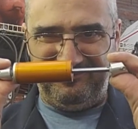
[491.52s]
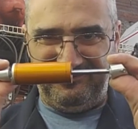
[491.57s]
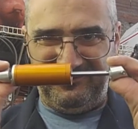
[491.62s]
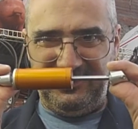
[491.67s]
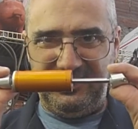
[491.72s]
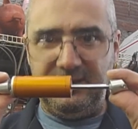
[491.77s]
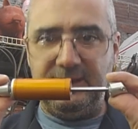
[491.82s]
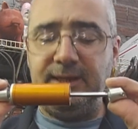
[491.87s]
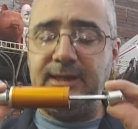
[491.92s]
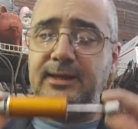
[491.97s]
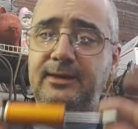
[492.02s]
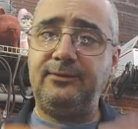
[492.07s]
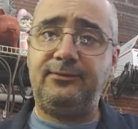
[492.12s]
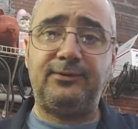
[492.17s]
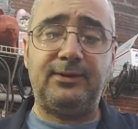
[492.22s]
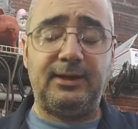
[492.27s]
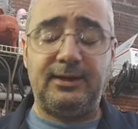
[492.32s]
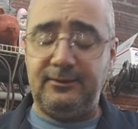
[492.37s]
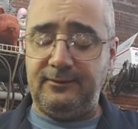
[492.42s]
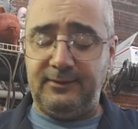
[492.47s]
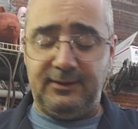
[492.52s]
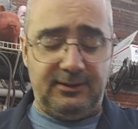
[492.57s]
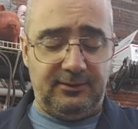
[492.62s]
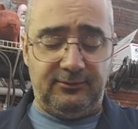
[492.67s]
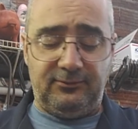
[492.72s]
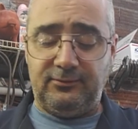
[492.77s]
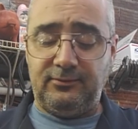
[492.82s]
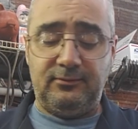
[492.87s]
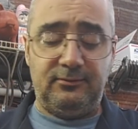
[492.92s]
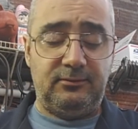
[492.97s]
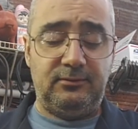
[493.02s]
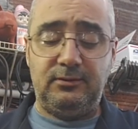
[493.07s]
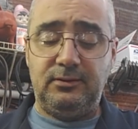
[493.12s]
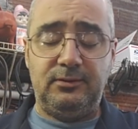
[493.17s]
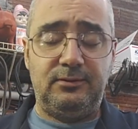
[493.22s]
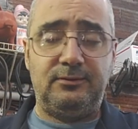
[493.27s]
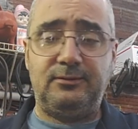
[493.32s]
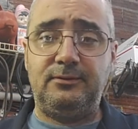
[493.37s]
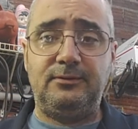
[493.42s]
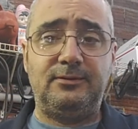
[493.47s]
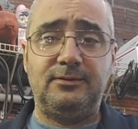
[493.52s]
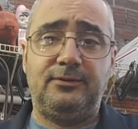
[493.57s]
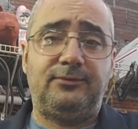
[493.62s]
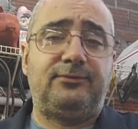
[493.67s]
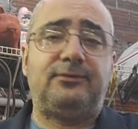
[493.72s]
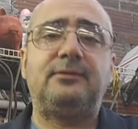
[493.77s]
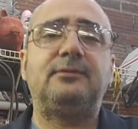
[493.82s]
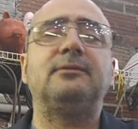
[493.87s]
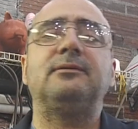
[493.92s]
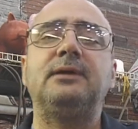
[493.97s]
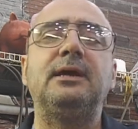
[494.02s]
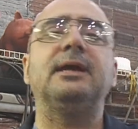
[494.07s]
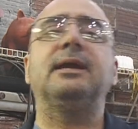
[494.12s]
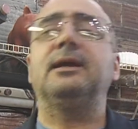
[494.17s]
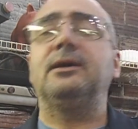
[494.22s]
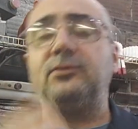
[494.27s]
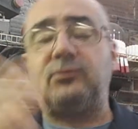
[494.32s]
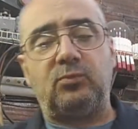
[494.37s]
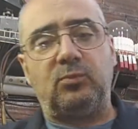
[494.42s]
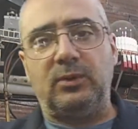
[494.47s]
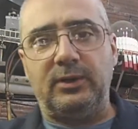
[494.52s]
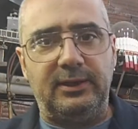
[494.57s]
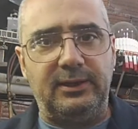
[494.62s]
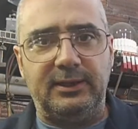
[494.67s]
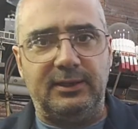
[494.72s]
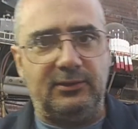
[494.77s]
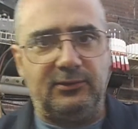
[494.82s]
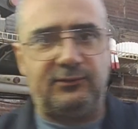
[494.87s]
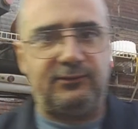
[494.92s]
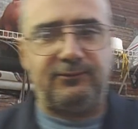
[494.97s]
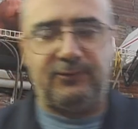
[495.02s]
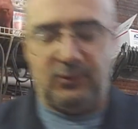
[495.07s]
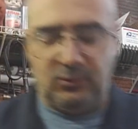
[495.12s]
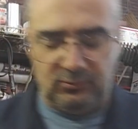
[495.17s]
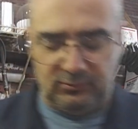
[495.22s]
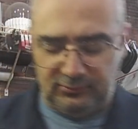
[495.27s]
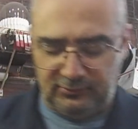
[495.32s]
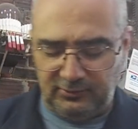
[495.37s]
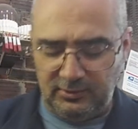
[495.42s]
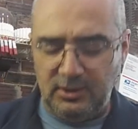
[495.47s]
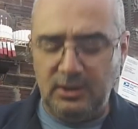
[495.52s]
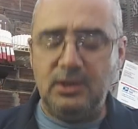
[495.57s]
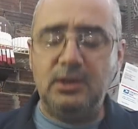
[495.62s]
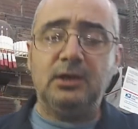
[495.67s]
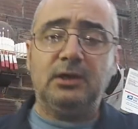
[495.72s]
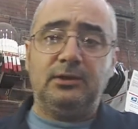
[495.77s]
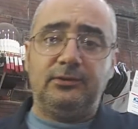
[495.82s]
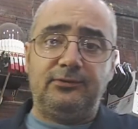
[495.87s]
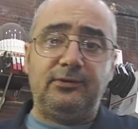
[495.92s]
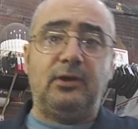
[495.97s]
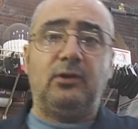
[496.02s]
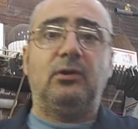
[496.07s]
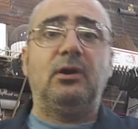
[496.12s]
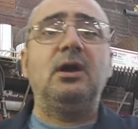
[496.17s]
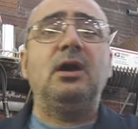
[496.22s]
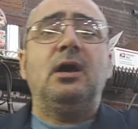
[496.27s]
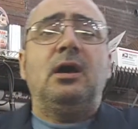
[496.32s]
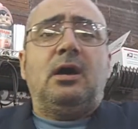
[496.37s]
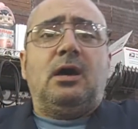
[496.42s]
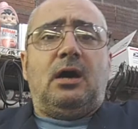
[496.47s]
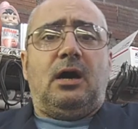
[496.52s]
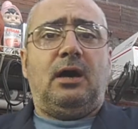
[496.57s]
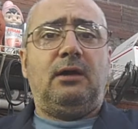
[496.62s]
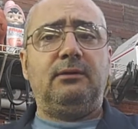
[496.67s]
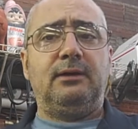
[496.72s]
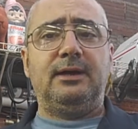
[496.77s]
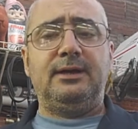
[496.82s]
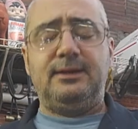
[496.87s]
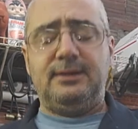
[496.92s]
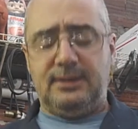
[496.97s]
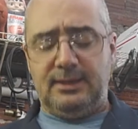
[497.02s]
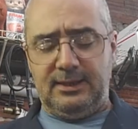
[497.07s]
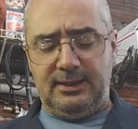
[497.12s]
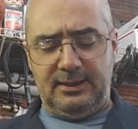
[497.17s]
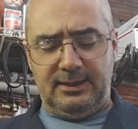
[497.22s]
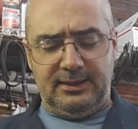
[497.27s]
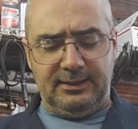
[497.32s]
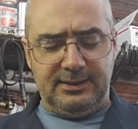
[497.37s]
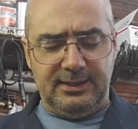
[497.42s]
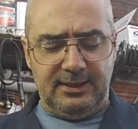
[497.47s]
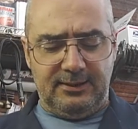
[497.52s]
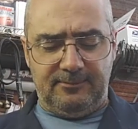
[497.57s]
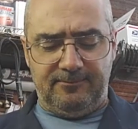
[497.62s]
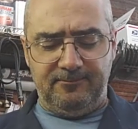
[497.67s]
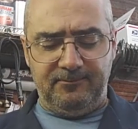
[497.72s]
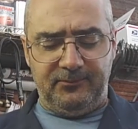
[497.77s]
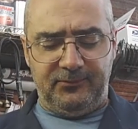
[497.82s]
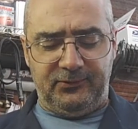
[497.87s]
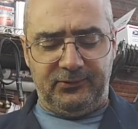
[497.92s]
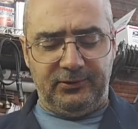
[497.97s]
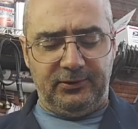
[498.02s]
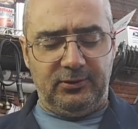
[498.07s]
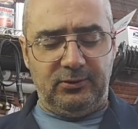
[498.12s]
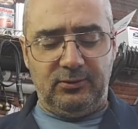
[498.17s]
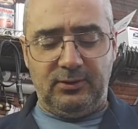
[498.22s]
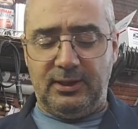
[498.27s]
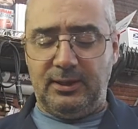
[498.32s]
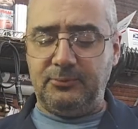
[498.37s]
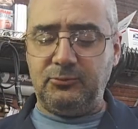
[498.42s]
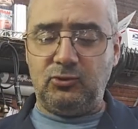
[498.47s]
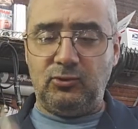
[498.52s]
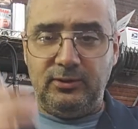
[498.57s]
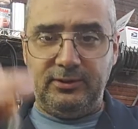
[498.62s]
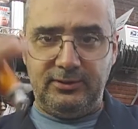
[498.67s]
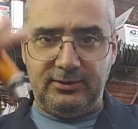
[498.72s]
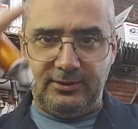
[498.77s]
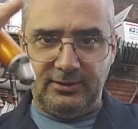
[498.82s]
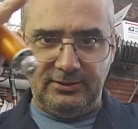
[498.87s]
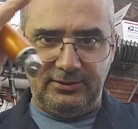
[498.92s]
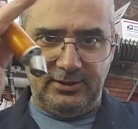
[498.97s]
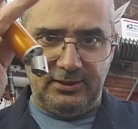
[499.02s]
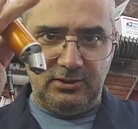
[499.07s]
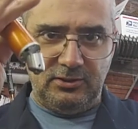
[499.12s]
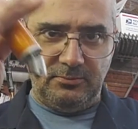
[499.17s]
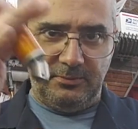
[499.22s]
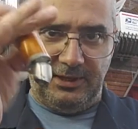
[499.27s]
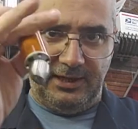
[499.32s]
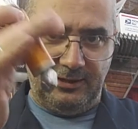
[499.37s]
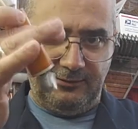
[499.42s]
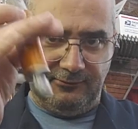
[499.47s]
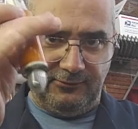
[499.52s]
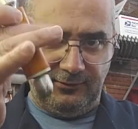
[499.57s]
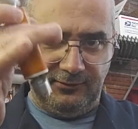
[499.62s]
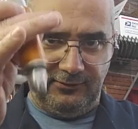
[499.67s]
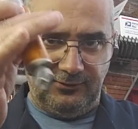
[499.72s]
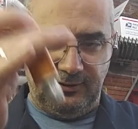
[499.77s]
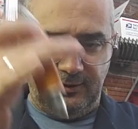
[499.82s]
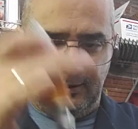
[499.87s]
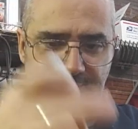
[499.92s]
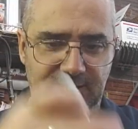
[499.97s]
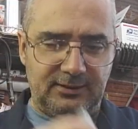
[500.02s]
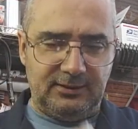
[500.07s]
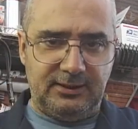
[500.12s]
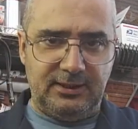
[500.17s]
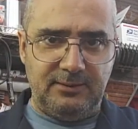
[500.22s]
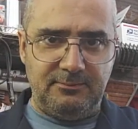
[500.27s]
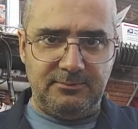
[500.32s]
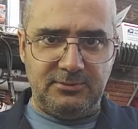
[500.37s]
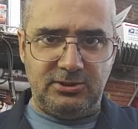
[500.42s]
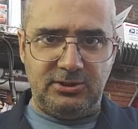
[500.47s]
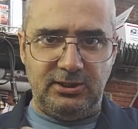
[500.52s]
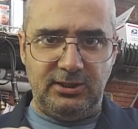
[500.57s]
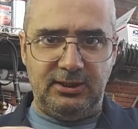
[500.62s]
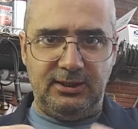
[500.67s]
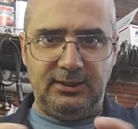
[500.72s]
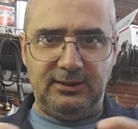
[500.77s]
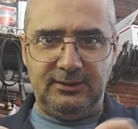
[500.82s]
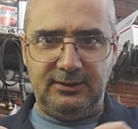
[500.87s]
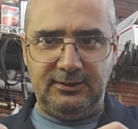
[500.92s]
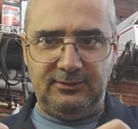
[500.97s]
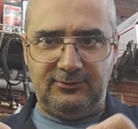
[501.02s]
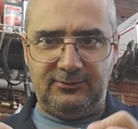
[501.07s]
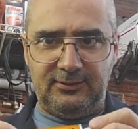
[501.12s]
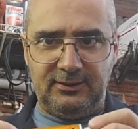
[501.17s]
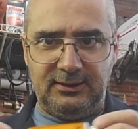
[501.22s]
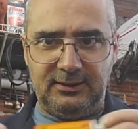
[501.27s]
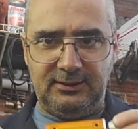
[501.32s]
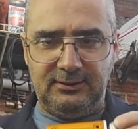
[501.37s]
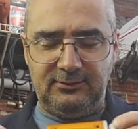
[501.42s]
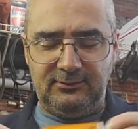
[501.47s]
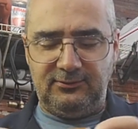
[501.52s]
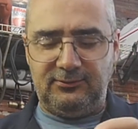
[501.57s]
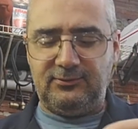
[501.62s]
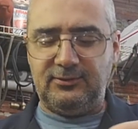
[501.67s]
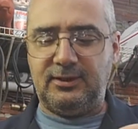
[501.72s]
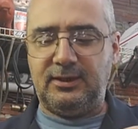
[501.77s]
you need a set of these. It is what it is, folks. So, all right, yeah, so I'm going to continue my efforts and keep machining these things,